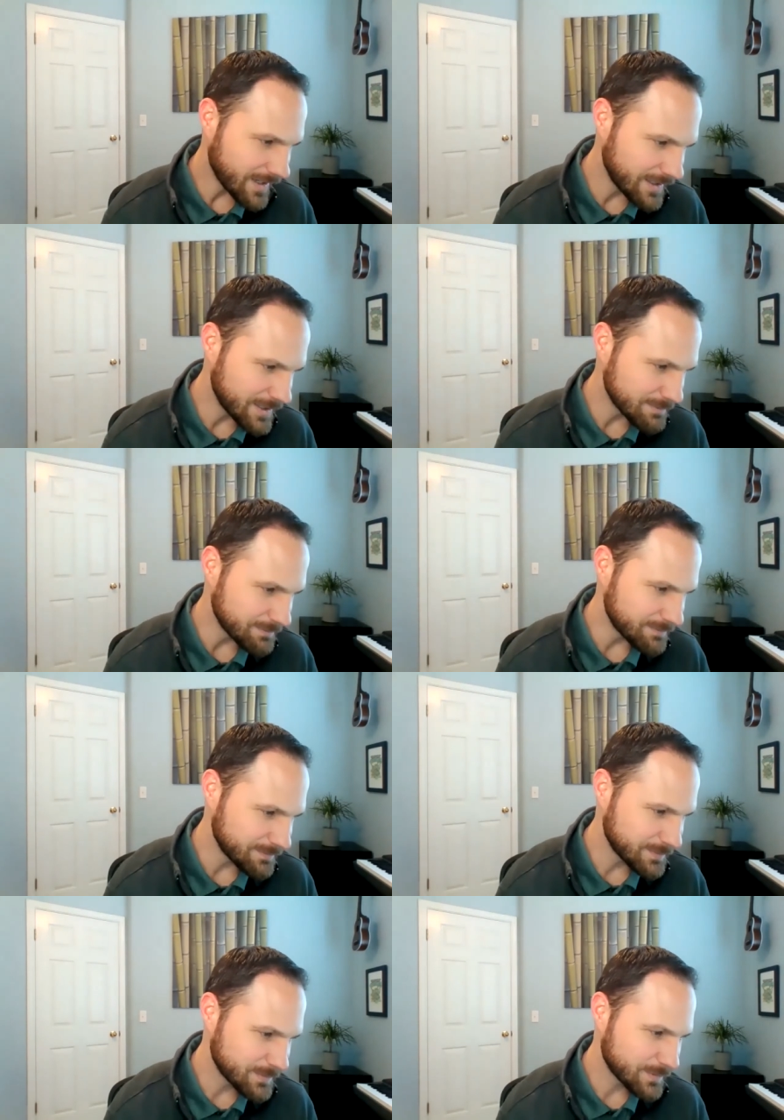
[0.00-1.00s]
Um,
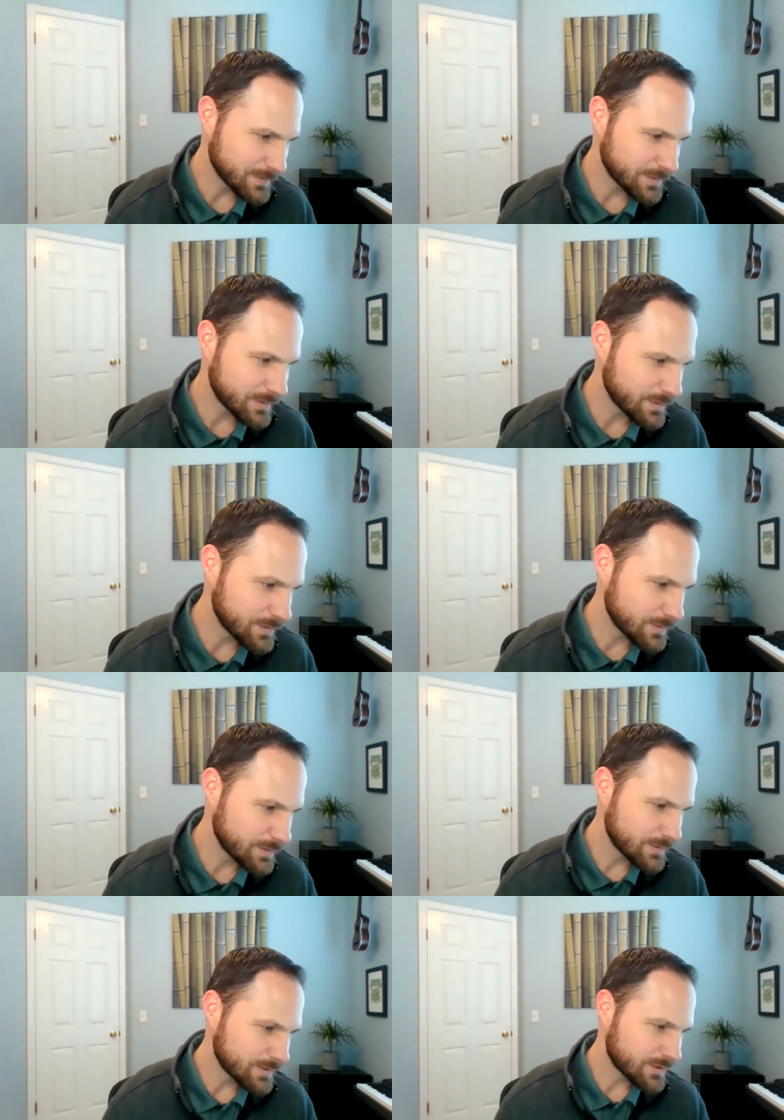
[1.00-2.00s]

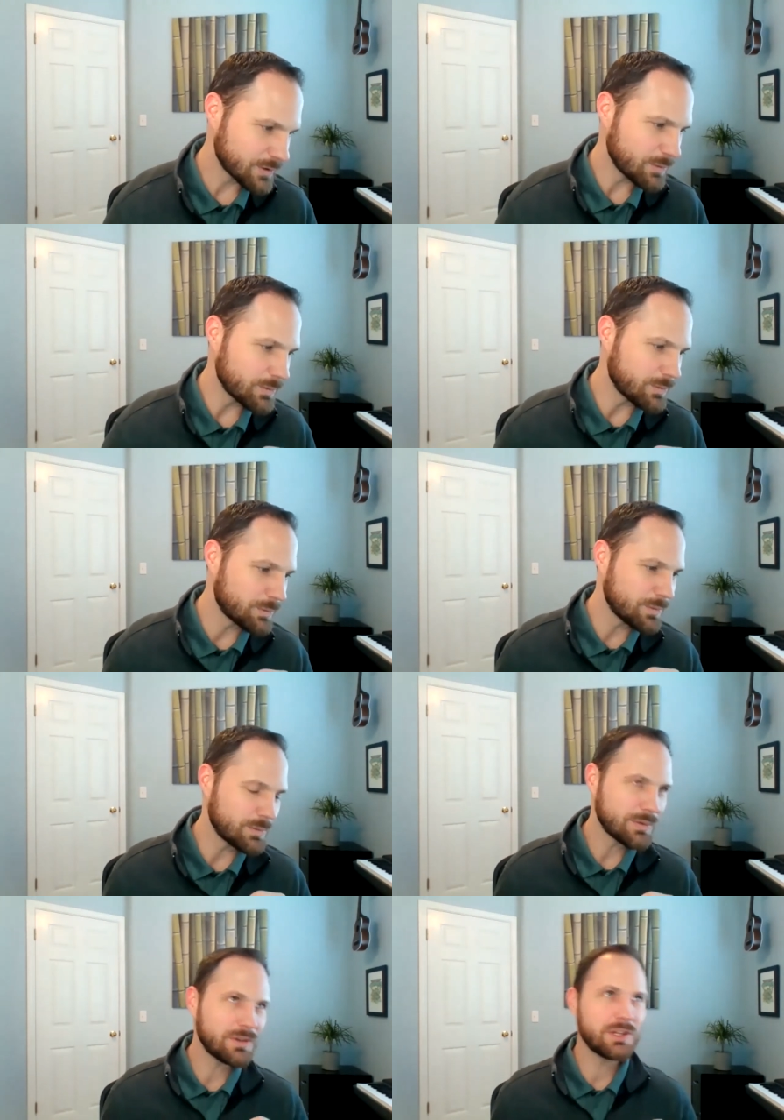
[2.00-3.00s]
so
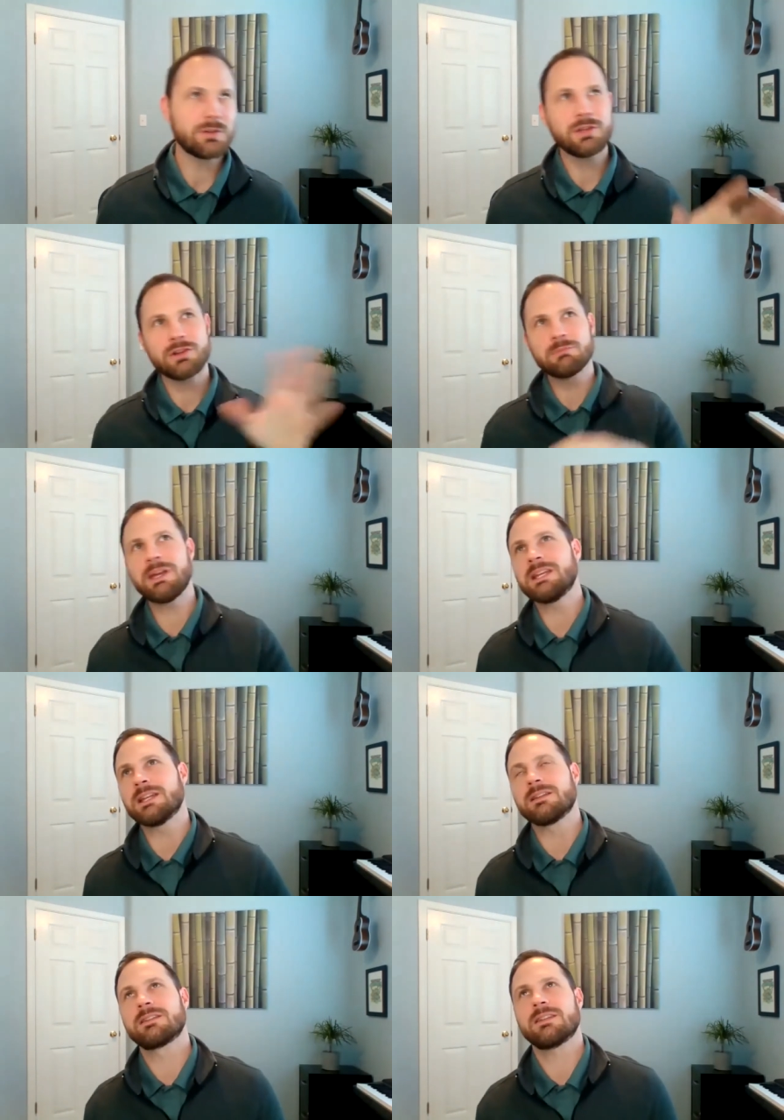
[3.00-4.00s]
you know, you're in
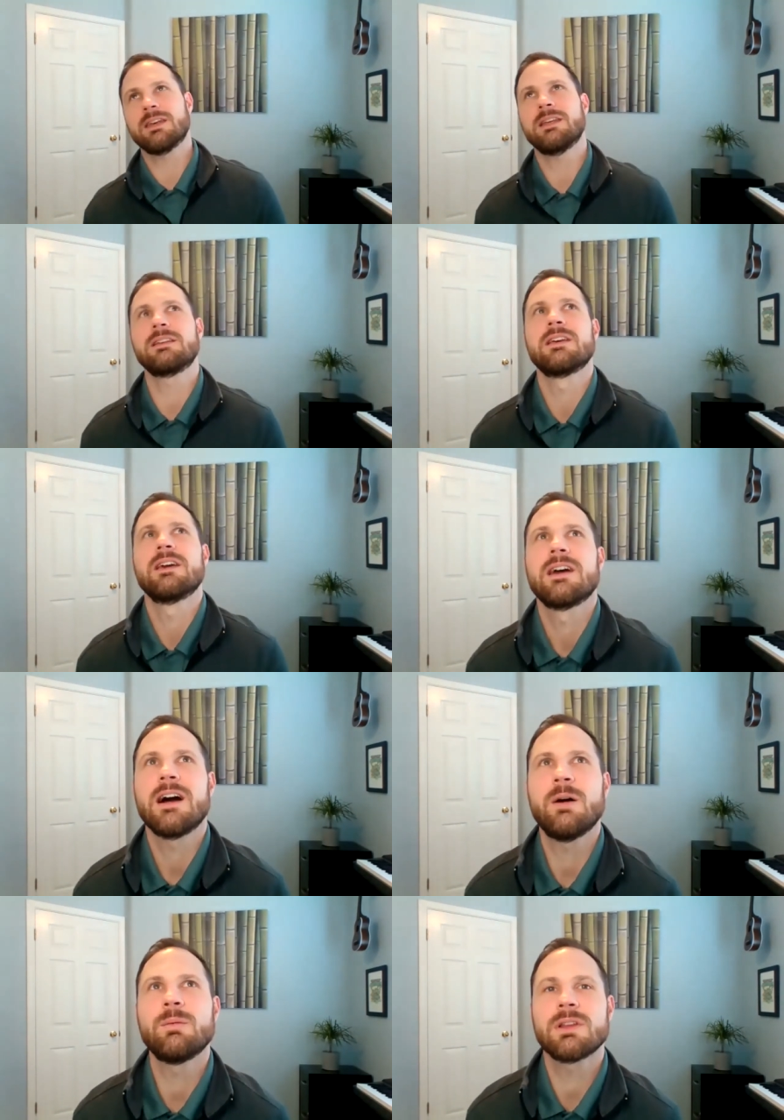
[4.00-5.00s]
maintenance, and
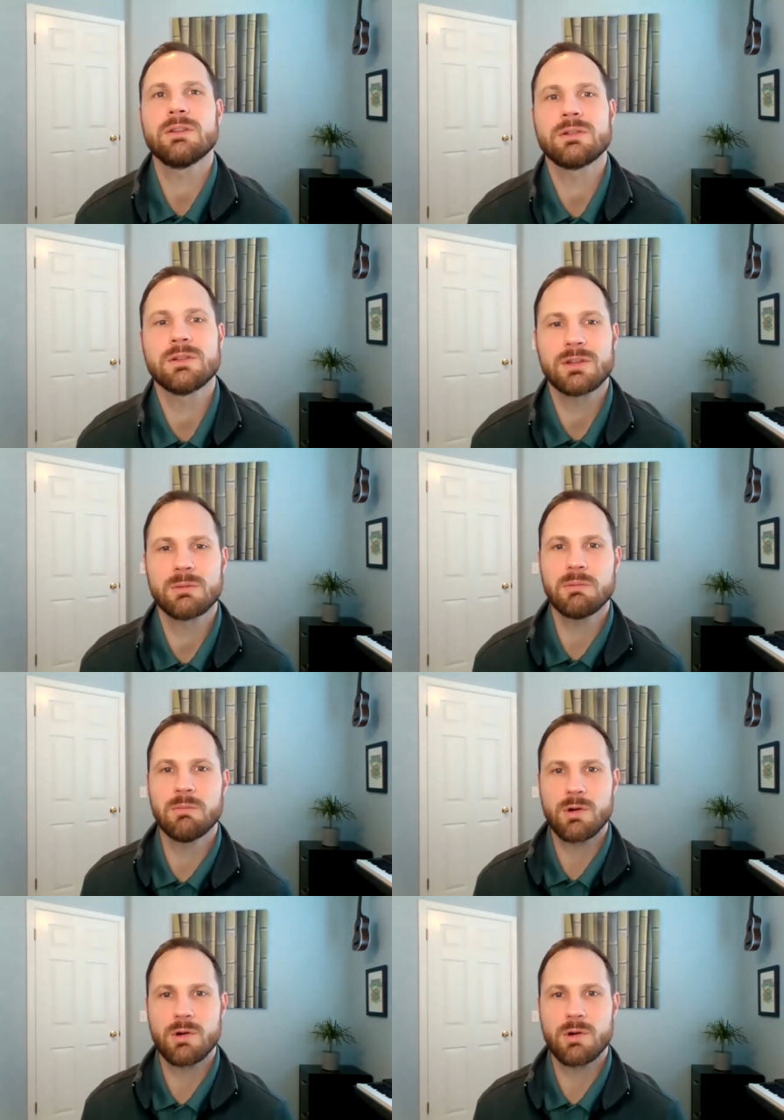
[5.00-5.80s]
I want to learn a little bit